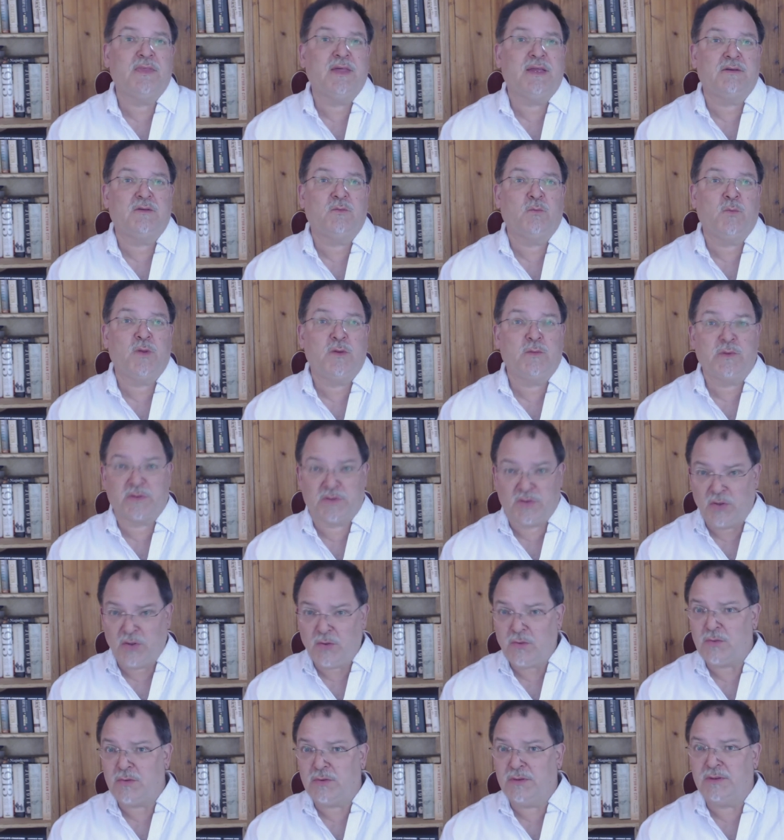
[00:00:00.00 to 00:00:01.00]
that we were
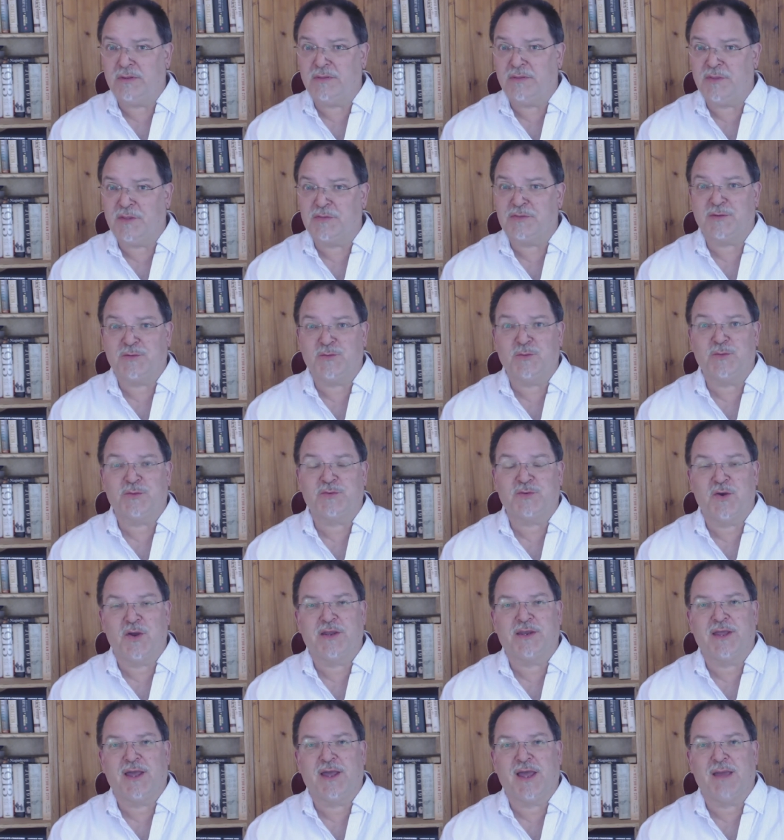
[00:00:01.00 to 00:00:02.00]
told that this was
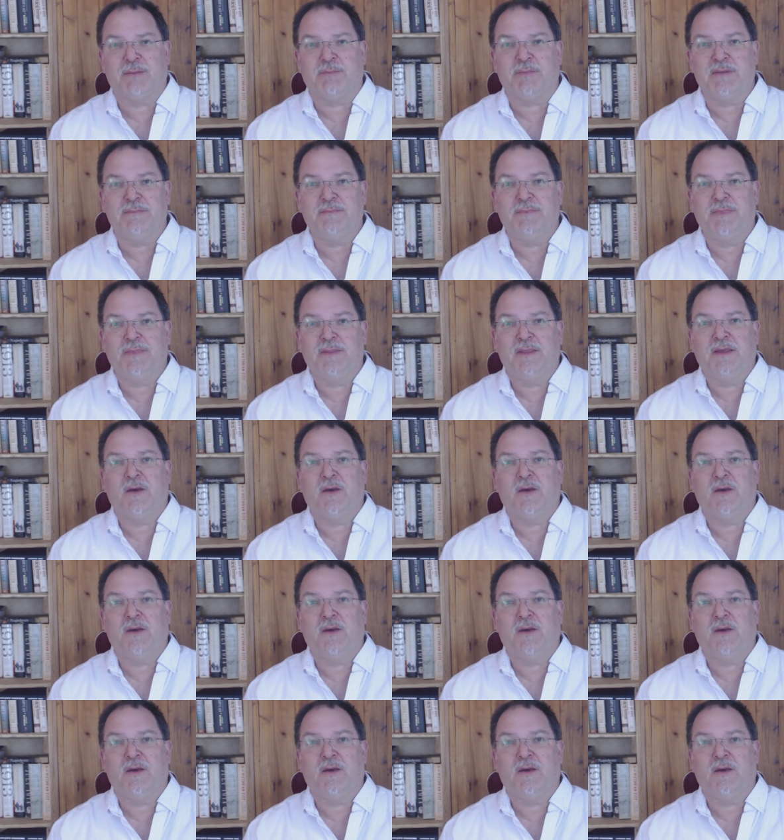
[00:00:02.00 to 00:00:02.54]
going to happen,